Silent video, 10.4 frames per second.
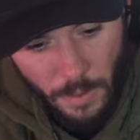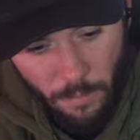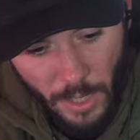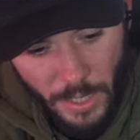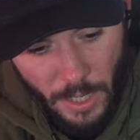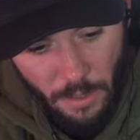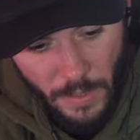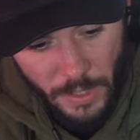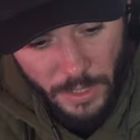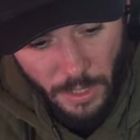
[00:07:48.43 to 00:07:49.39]
The breakout
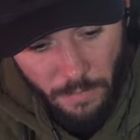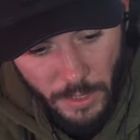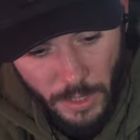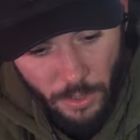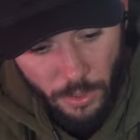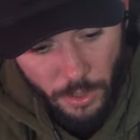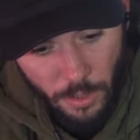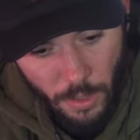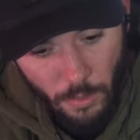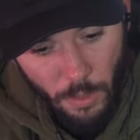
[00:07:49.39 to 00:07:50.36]
of that seventeen I'll
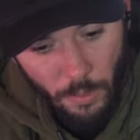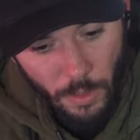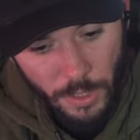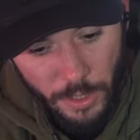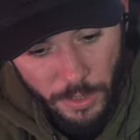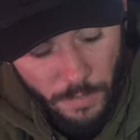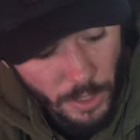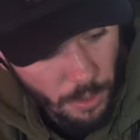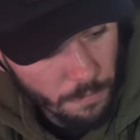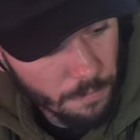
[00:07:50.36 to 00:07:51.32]
show you while we watch this
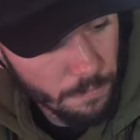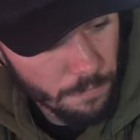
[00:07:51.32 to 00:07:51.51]
video.